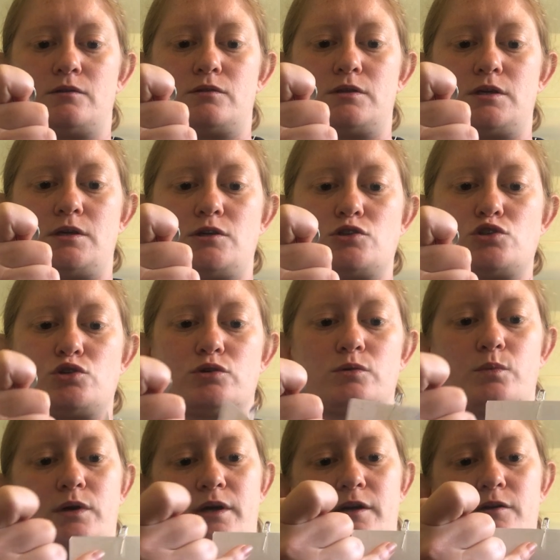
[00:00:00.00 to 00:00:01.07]
the short
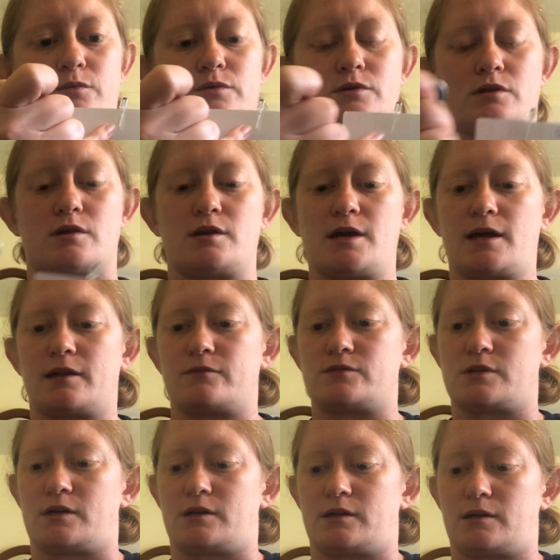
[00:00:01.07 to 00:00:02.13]
wire was on the negative
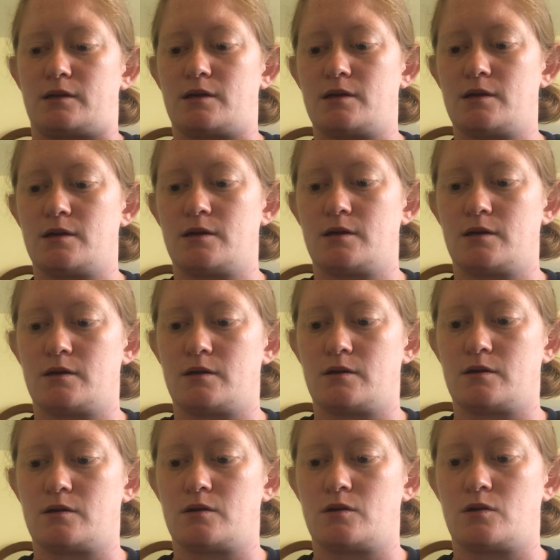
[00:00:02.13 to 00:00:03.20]
side.
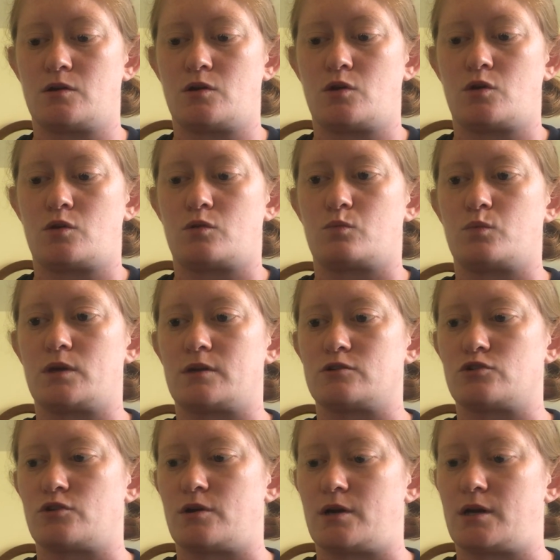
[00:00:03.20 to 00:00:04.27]
We can
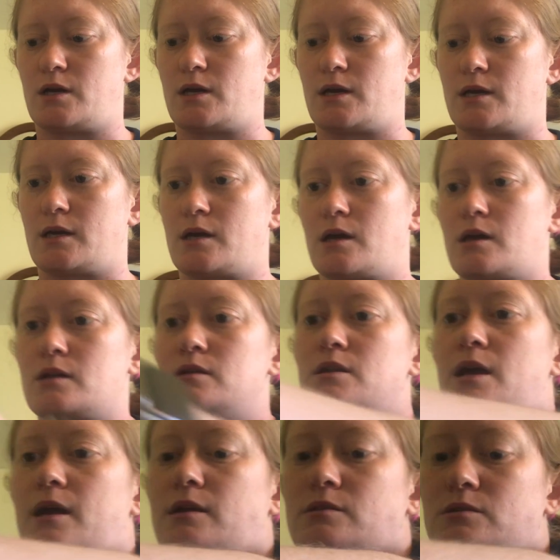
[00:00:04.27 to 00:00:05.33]
try and
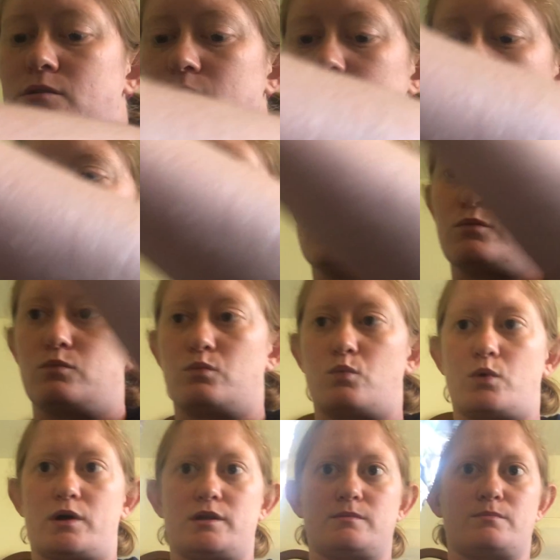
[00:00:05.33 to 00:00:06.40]
connect
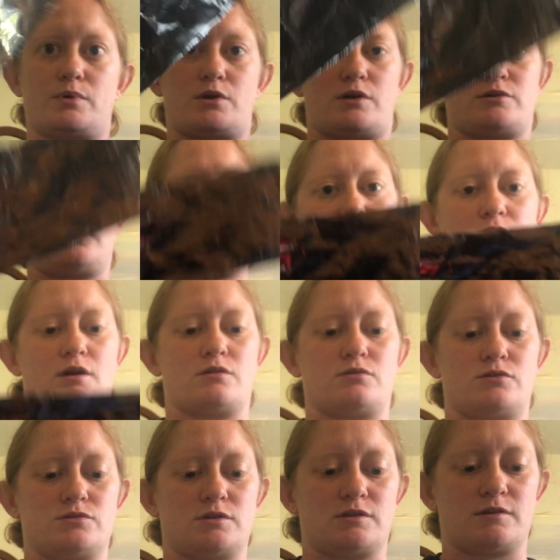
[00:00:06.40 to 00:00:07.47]
one part to the other
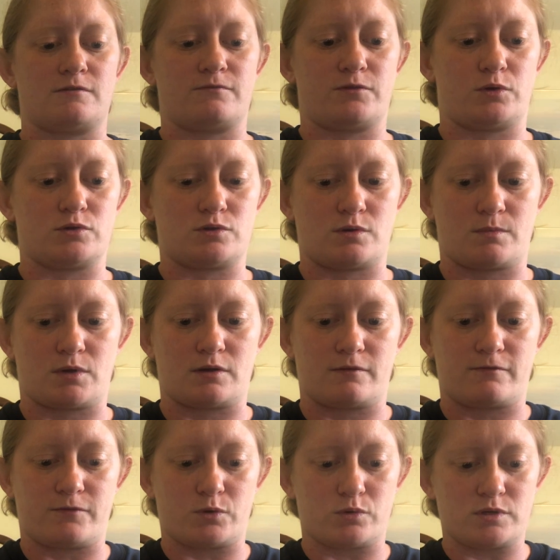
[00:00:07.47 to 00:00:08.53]
using tin foil. So I'm going to
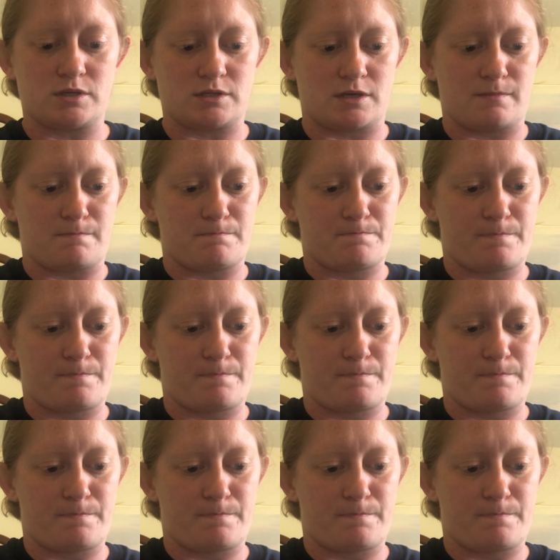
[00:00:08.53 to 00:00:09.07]
fold this up,